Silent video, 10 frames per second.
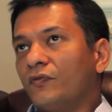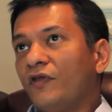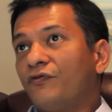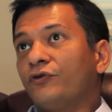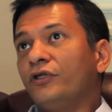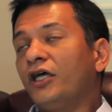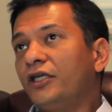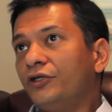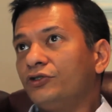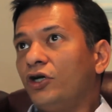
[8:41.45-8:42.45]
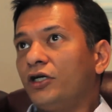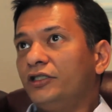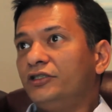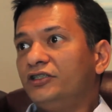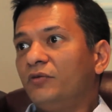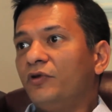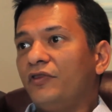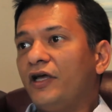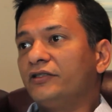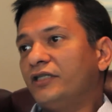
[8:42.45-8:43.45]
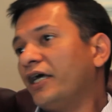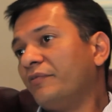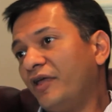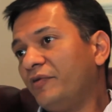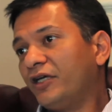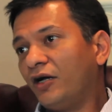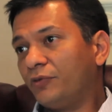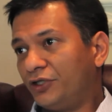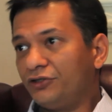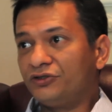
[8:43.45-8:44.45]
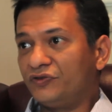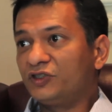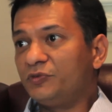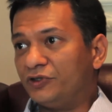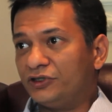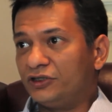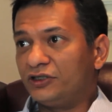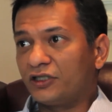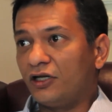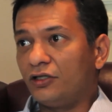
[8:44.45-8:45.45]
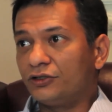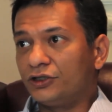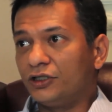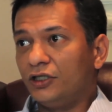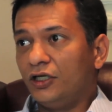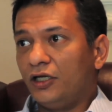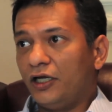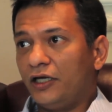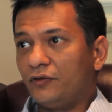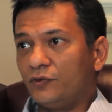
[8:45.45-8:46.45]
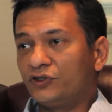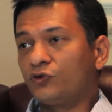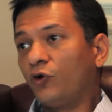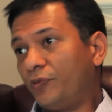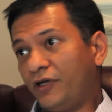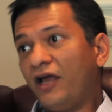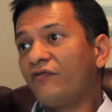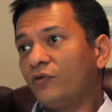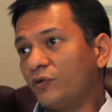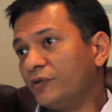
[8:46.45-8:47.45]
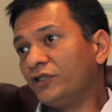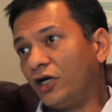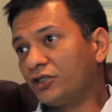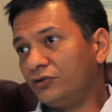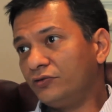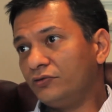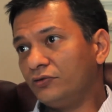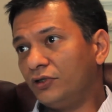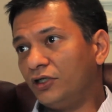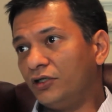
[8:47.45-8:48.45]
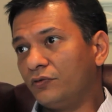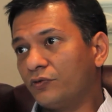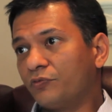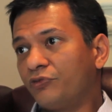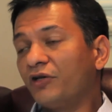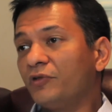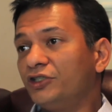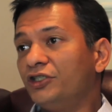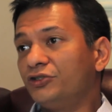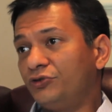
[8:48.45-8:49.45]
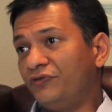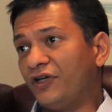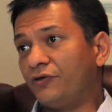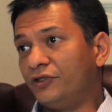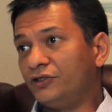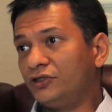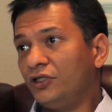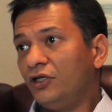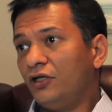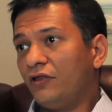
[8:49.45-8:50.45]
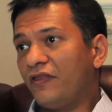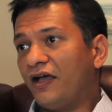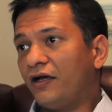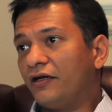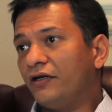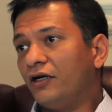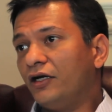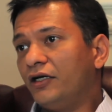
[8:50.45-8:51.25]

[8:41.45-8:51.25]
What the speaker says: if you're lucky, you're talking to someone that's had maybe a couple years of experience in technology. And with Scorpion, everyone we talked to were pretty much industry veterans that